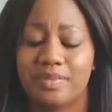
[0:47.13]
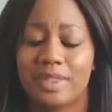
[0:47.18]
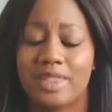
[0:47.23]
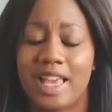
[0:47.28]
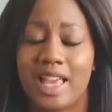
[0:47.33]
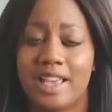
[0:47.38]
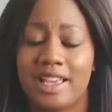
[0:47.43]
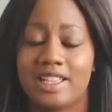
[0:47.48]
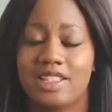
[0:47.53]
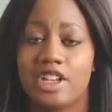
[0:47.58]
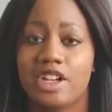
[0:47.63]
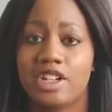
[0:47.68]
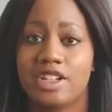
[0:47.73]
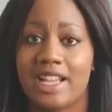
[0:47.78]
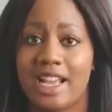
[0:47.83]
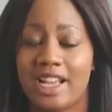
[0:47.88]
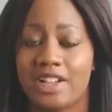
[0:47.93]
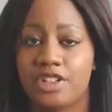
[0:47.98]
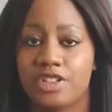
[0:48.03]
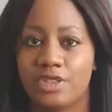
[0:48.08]
That is our
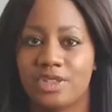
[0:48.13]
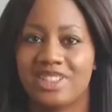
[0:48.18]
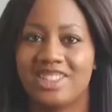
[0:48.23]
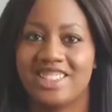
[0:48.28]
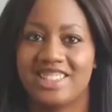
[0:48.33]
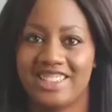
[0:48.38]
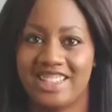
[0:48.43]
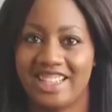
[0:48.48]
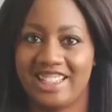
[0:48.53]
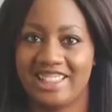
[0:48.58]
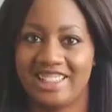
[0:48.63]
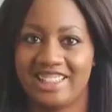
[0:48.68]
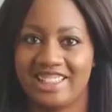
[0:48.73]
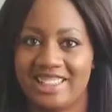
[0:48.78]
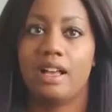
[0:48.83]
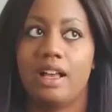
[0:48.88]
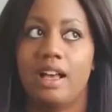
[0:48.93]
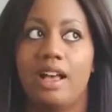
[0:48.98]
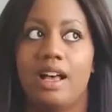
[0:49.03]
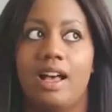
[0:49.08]
natural state.
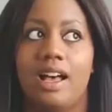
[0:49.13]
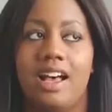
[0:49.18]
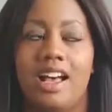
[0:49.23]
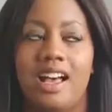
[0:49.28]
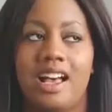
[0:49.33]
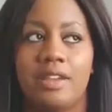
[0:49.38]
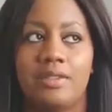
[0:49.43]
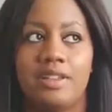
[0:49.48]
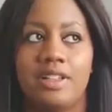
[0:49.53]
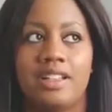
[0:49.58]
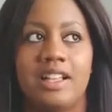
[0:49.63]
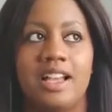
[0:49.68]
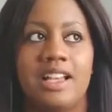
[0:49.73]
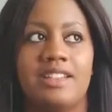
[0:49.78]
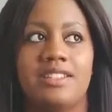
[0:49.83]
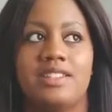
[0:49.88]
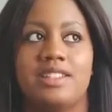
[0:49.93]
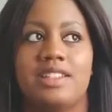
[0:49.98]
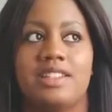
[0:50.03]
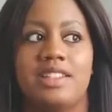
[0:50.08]
I
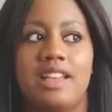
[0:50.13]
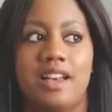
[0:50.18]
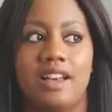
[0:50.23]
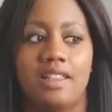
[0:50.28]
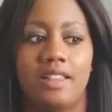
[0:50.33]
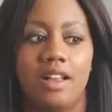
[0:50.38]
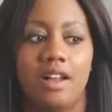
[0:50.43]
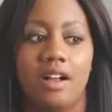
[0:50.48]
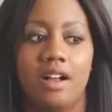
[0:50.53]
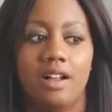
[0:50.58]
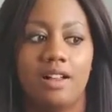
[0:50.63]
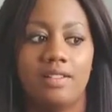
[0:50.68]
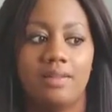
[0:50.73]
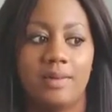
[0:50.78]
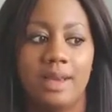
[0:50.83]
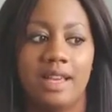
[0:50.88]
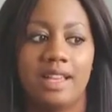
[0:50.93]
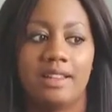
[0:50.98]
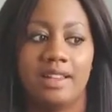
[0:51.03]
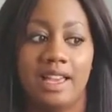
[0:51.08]
realized just now that all of
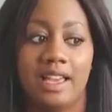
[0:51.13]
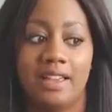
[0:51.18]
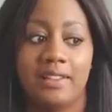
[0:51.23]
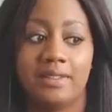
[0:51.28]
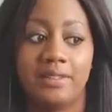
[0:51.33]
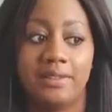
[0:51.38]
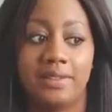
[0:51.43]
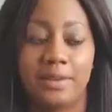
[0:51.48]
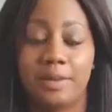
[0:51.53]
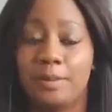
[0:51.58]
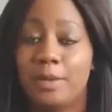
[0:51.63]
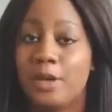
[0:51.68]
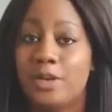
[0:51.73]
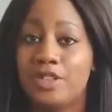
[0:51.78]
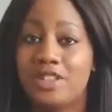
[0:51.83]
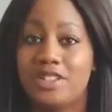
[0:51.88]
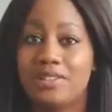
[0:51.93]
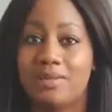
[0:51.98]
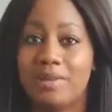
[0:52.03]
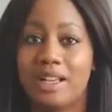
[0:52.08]
my life, or
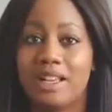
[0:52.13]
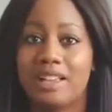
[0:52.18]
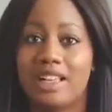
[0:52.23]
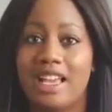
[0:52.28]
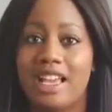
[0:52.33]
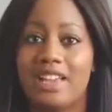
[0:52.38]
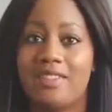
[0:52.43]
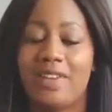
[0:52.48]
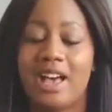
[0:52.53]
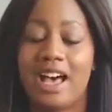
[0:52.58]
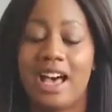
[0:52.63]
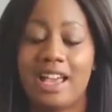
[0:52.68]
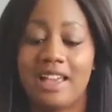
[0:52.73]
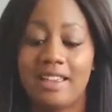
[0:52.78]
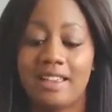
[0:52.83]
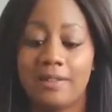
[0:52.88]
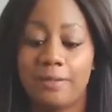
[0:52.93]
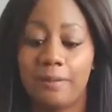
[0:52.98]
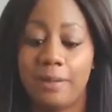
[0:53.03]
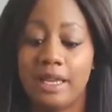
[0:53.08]
most of my life, I
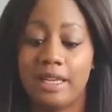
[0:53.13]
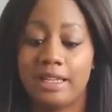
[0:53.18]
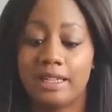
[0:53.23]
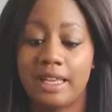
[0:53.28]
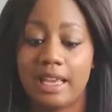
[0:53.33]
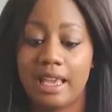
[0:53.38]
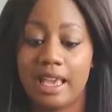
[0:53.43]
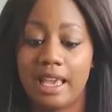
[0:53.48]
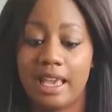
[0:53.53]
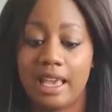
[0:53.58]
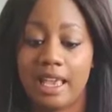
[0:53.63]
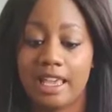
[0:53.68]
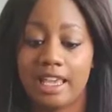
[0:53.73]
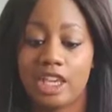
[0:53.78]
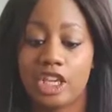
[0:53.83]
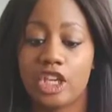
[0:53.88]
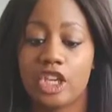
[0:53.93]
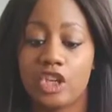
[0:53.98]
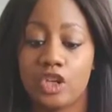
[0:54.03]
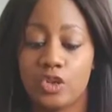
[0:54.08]
have been a
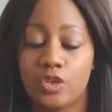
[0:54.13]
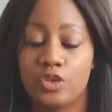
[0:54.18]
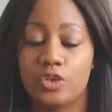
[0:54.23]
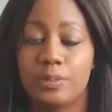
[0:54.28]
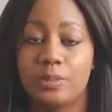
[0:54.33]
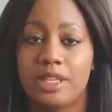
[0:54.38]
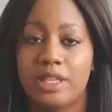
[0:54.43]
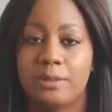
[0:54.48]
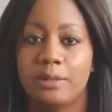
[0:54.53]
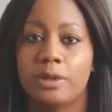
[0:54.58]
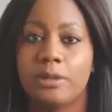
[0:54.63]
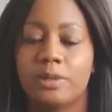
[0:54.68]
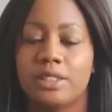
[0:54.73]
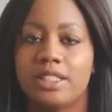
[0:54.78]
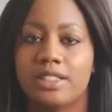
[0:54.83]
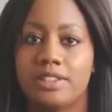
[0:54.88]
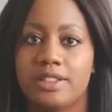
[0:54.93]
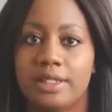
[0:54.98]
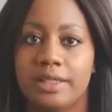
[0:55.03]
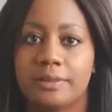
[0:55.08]
huge people
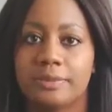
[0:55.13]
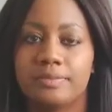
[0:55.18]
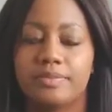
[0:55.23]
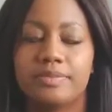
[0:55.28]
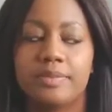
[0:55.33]
pleaser.